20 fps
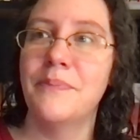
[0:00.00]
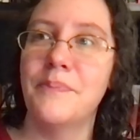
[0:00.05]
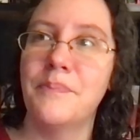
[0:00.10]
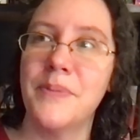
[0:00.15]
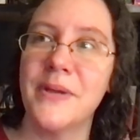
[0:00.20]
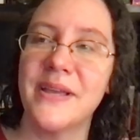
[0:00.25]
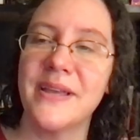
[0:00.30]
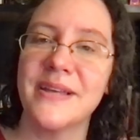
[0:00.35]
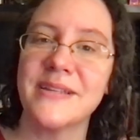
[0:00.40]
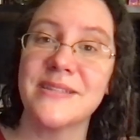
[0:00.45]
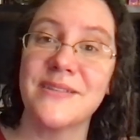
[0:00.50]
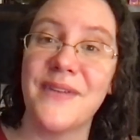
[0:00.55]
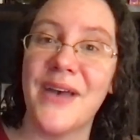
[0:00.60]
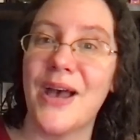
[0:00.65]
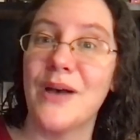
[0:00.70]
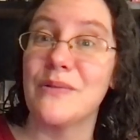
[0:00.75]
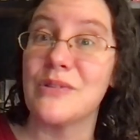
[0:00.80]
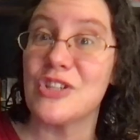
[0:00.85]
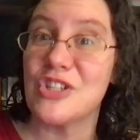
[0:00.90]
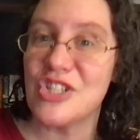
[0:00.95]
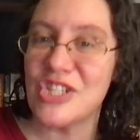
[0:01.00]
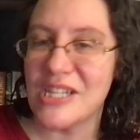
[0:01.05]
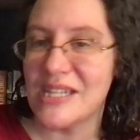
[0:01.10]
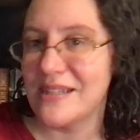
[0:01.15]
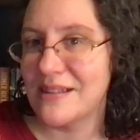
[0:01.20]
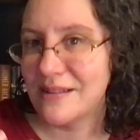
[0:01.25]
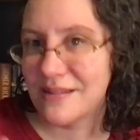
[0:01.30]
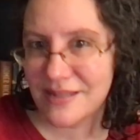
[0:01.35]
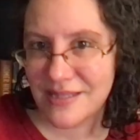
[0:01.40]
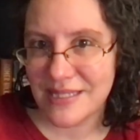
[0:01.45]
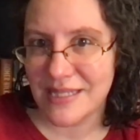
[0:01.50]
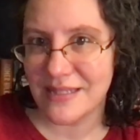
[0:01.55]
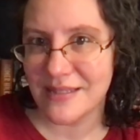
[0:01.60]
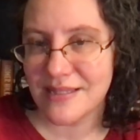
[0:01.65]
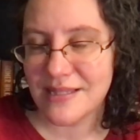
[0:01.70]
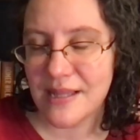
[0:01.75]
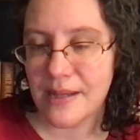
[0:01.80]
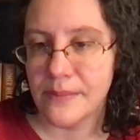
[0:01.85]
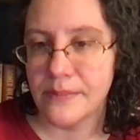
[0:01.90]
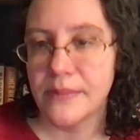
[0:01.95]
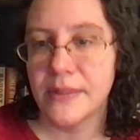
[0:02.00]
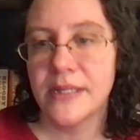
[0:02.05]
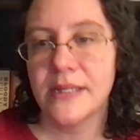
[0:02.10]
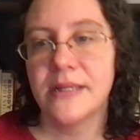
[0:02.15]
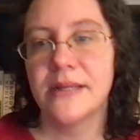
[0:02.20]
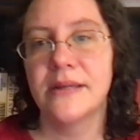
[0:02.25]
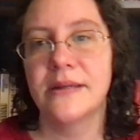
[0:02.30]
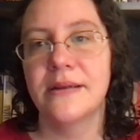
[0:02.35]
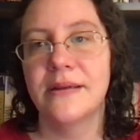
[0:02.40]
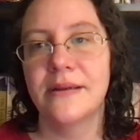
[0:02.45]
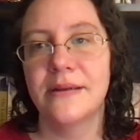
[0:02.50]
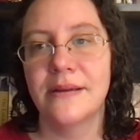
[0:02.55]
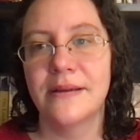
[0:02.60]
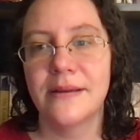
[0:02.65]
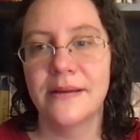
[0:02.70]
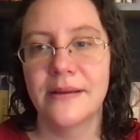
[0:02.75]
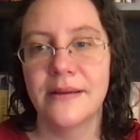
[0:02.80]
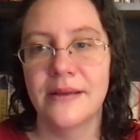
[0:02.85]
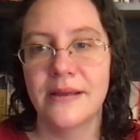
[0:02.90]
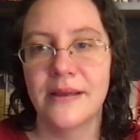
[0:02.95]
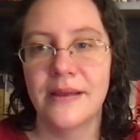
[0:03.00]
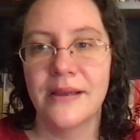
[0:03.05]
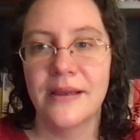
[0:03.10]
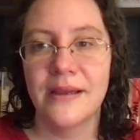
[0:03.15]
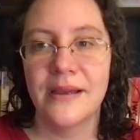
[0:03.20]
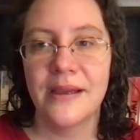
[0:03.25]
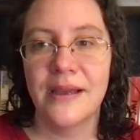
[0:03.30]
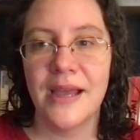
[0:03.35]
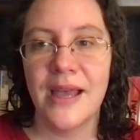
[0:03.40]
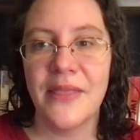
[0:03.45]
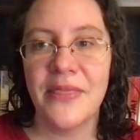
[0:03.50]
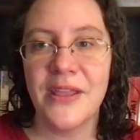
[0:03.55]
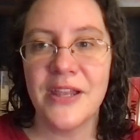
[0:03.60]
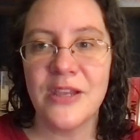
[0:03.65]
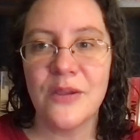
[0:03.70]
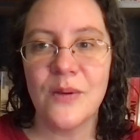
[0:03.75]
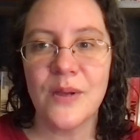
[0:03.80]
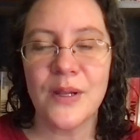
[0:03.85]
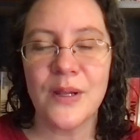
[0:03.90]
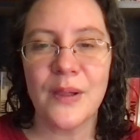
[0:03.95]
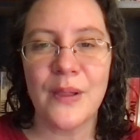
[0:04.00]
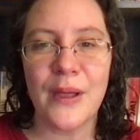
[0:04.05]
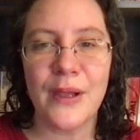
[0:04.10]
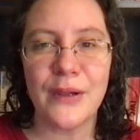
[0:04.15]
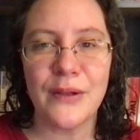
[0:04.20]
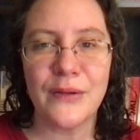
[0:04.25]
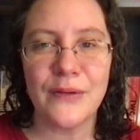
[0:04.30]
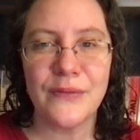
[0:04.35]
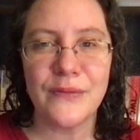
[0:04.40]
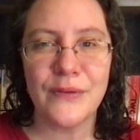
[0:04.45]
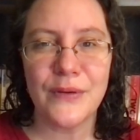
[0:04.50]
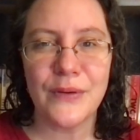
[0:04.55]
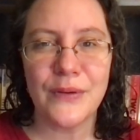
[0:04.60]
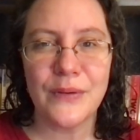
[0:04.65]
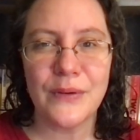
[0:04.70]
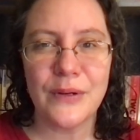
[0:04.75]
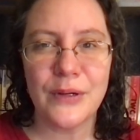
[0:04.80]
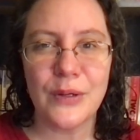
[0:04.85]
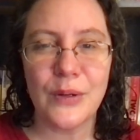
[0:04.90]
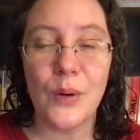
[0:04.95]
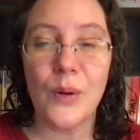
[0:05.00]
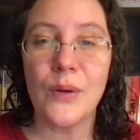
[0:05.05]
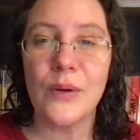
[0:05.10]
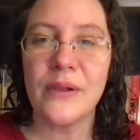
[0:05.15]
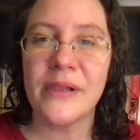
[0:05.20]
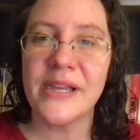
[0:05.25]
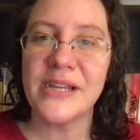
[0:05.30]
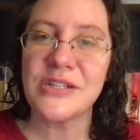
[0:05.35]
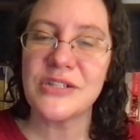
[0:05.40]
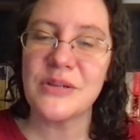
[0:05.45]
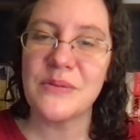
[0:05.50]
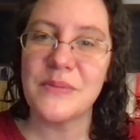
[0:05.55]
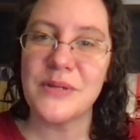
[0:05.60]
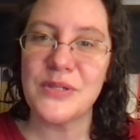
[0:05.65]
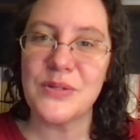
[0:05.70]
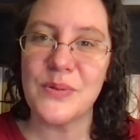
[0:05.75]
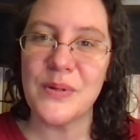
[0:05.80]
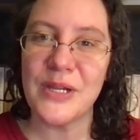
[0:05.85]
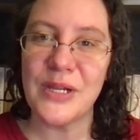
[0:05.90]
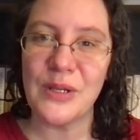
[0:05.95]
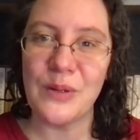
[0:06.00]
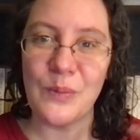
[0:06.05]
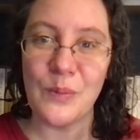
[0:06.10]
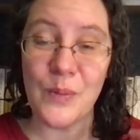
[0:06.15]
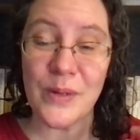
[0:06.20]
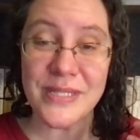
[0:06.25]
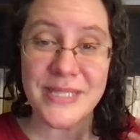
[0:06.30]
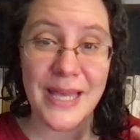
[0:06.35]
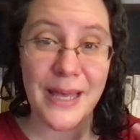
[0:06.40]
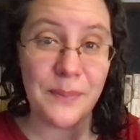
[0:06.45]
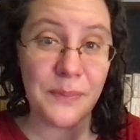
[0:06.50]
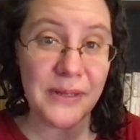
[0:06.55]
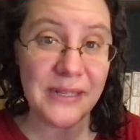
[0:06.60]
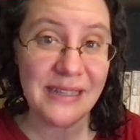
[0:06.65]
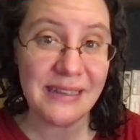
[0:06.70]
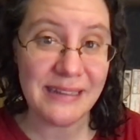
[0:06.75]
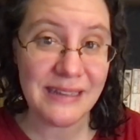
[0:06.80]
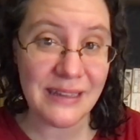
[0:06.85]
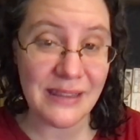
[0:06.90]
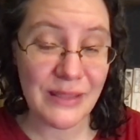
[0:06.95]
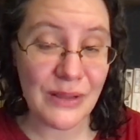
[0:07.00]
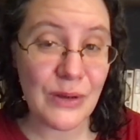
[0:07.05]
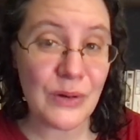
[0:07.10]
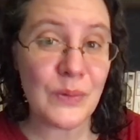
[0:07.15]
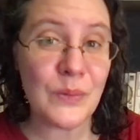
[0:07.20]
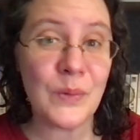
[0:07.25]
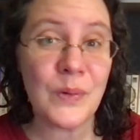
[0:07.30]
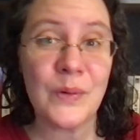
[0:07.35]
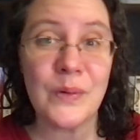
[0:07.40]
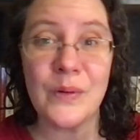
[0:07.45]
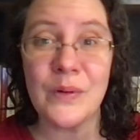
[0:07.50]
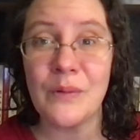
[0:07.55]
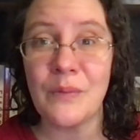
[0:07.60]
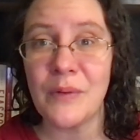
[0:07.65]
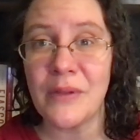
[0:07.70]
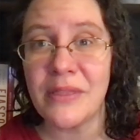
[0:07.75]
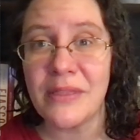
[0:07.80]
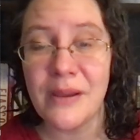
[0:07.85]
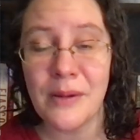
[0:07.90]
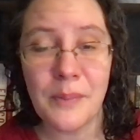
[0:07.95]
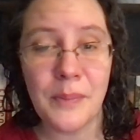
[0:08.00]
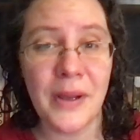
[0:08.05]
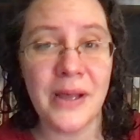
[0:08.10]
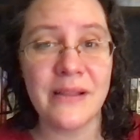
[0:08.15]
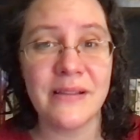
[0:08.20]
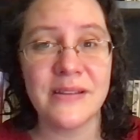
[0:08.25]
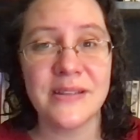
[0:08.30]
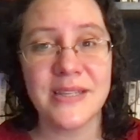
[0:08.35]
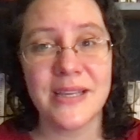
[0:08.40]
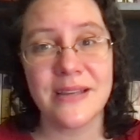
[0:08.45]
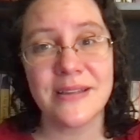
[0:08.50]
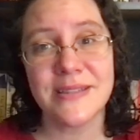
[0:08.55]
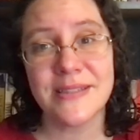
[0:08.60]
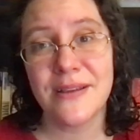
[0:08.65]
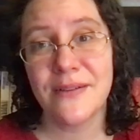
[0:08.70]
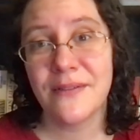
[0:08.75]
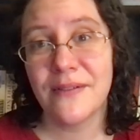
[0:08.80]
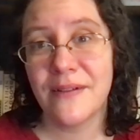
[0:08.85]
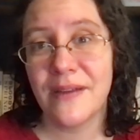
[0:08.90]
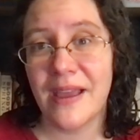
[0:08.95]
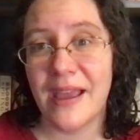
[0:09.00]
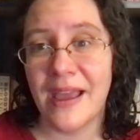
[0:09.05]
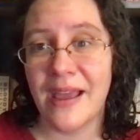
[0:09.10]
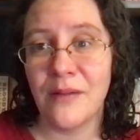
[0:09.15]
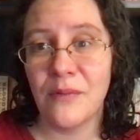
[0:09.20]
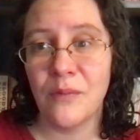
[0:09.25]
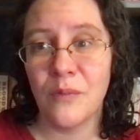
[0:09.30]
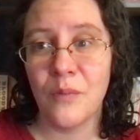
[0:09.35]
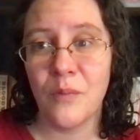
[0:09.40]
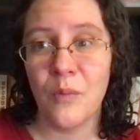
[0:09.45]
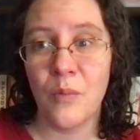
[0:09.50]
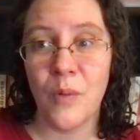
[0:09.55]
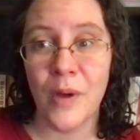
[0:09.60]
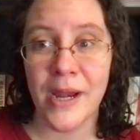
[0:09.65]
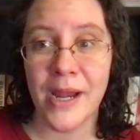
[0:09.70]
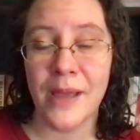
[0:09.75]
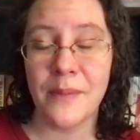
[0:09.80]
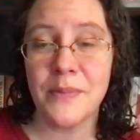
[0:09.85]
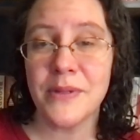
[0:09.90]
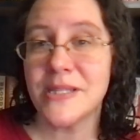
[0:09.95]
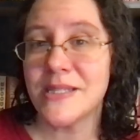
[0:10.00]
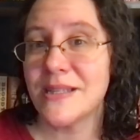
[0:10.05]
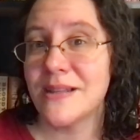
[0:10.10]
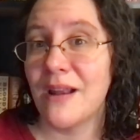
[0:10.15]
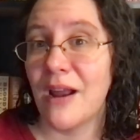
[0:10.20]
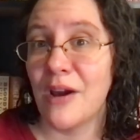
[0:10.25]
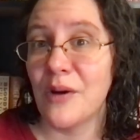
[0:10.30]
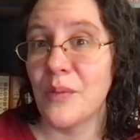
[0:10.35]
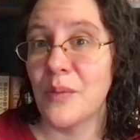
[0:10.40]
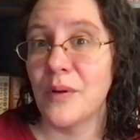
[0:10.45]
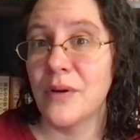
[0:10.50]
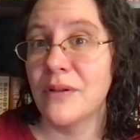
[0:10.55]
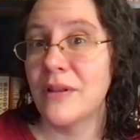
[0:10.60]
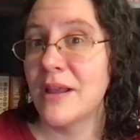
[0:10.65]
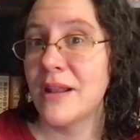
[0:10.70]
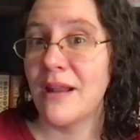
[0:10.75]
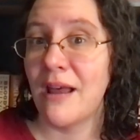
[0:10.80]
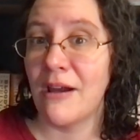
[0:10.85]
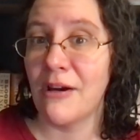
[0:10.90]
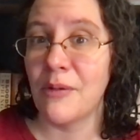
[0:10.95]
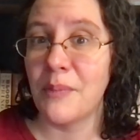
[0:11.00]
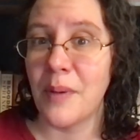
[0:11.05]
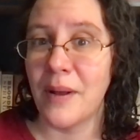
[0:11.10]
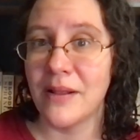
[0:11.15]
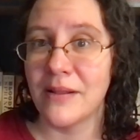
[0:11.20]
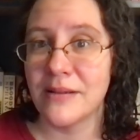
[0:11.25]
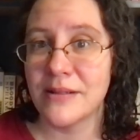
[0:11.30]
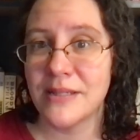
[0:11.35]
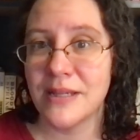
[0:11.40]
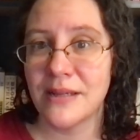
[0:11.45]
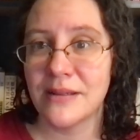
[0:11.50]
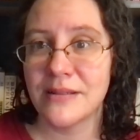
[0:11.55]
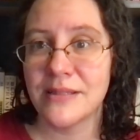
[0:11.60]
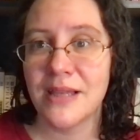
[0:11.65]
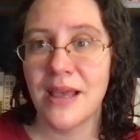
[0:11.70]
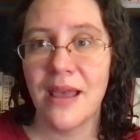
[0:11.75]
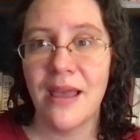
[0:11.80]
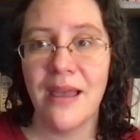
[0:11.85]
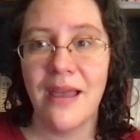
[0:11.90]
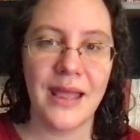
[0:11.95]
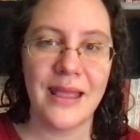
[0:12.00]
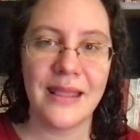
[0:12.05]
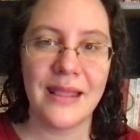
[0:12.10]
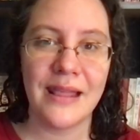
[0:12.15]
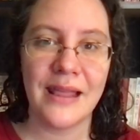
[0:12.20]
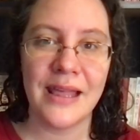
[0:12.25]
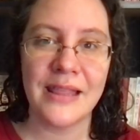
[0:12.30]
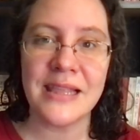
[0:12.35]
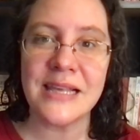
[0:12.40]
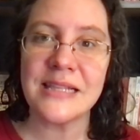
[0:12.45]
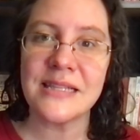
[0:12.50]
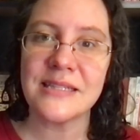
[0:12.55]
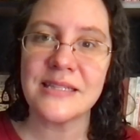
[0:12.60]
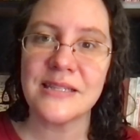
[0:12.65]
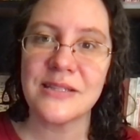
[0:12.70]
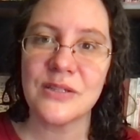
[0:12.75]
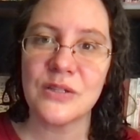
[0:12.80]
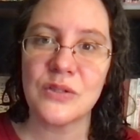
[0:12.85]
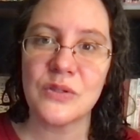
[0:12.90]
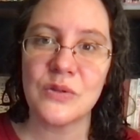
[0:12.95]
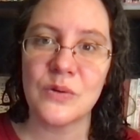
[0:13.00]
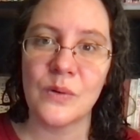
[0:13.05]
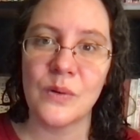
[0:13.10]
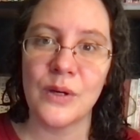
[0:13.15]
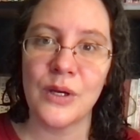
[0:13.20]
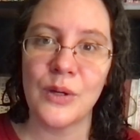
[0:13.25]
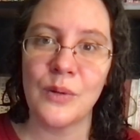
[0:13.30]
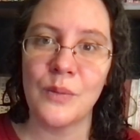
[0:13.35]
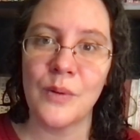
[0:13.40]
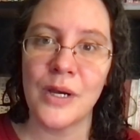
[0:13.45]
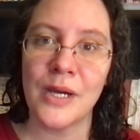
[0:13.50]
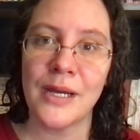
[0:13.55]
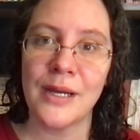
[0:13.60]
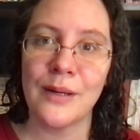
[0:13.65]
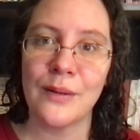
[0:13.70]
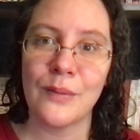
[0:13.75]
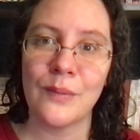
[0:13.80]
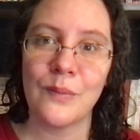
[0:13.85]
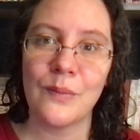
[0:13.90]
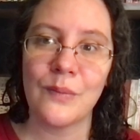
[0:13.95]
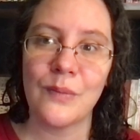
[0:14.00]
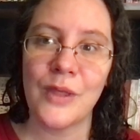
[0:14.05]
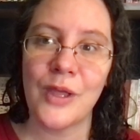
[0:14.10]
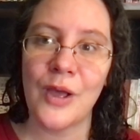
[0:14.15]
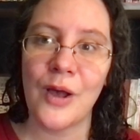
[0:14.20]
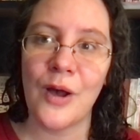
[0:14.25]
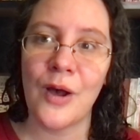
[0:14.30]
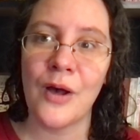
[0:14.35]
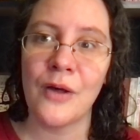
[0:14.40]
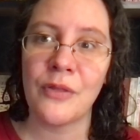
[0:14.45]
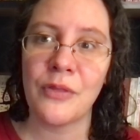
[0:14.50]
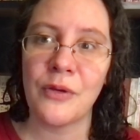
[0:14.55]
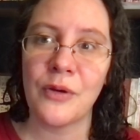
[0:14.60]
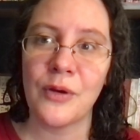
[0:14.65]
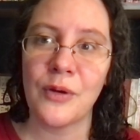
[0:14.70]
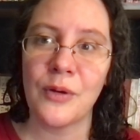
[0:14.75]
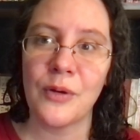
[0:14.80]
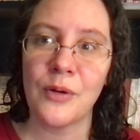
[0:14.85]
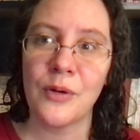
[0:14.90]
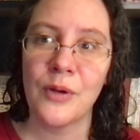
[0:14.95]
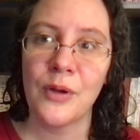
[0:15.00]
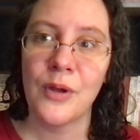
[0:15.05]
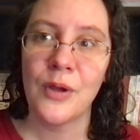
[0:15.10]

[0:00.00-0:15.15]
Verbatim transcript: because of how she sees them and then you get a lot of correlation between what's happening in their world with their politics and what happens in our world and our politics. I think this is a story where the author